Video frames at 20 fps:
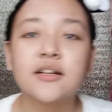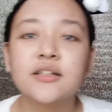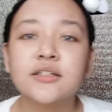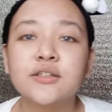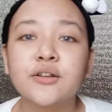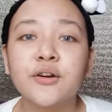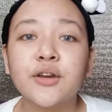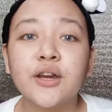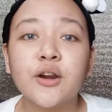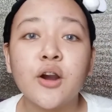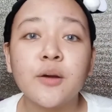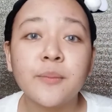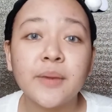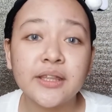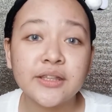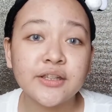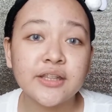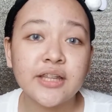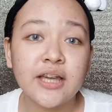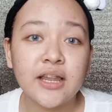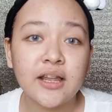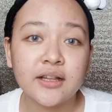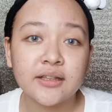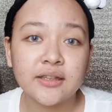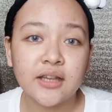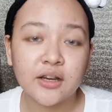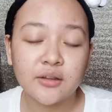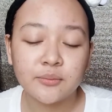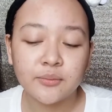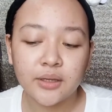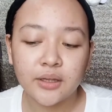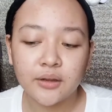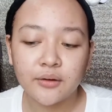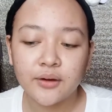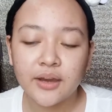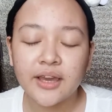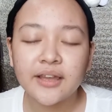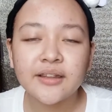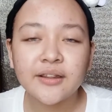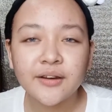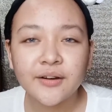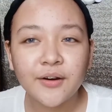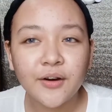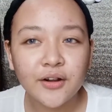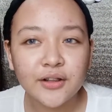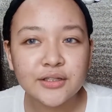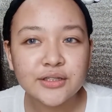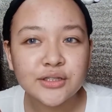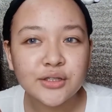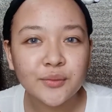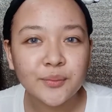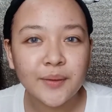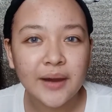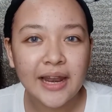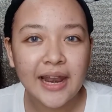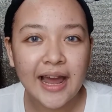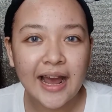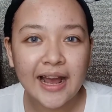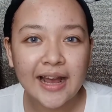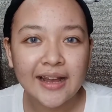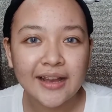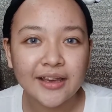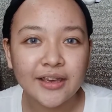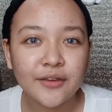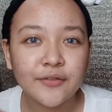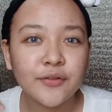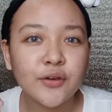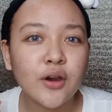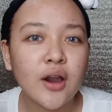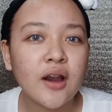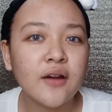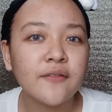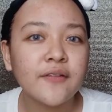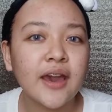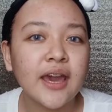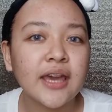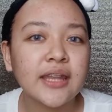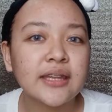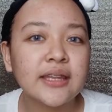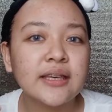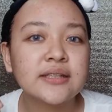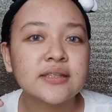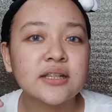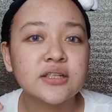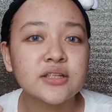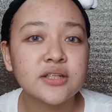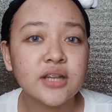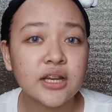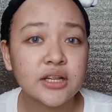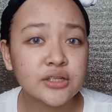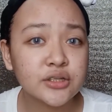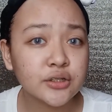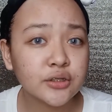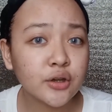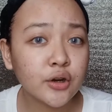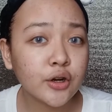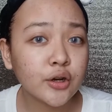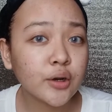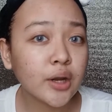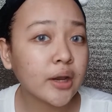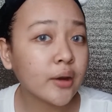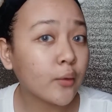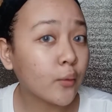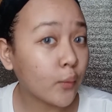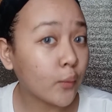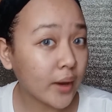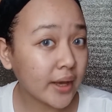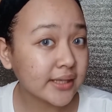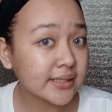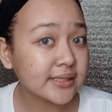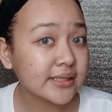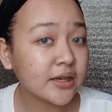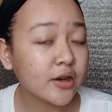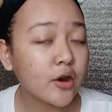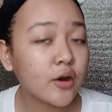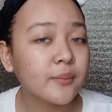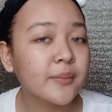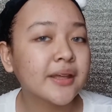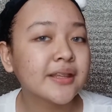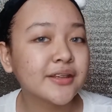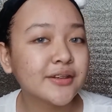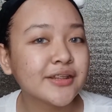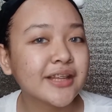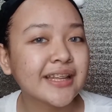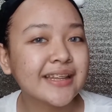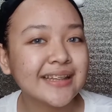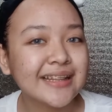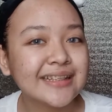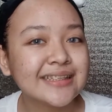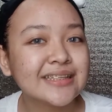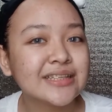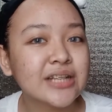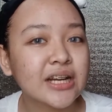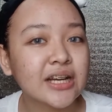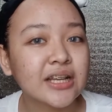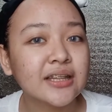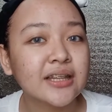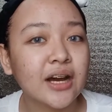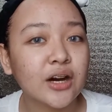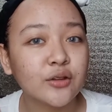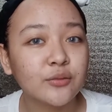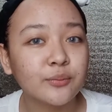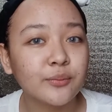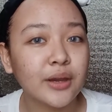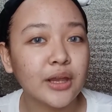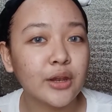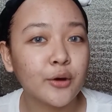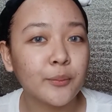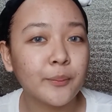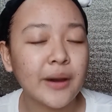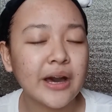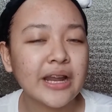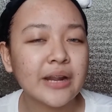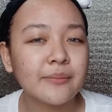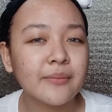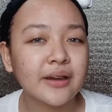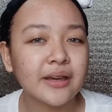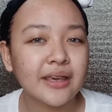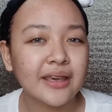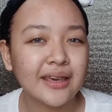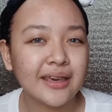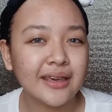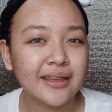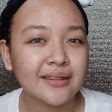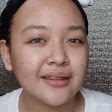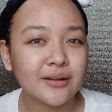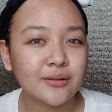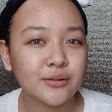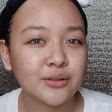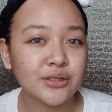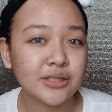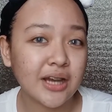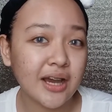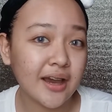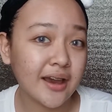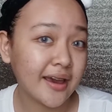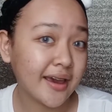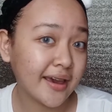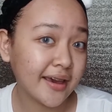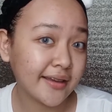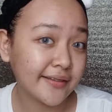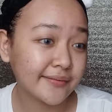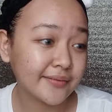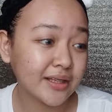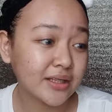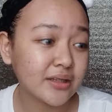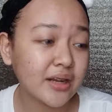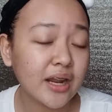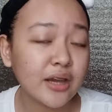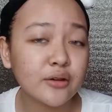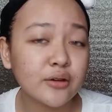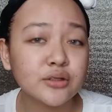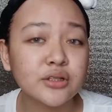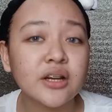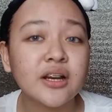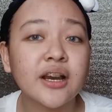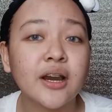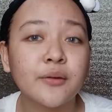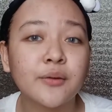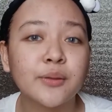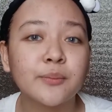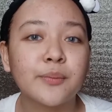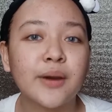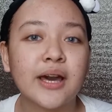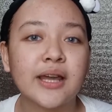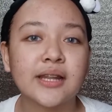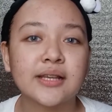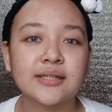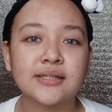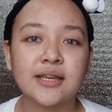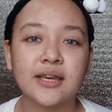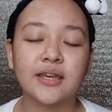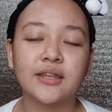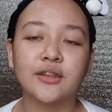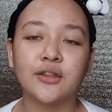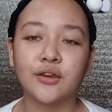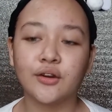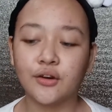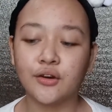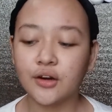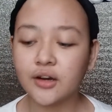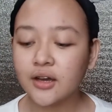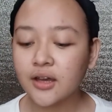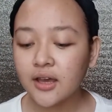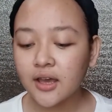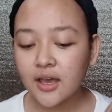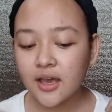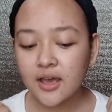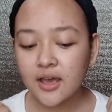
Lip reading: So, i-comment nyo na lang down below. And also pala, if you have any suggestion or request, i-comment nyo na din siya down below para makikita ko siya. And tatry ko siyang gawin para sa inyo.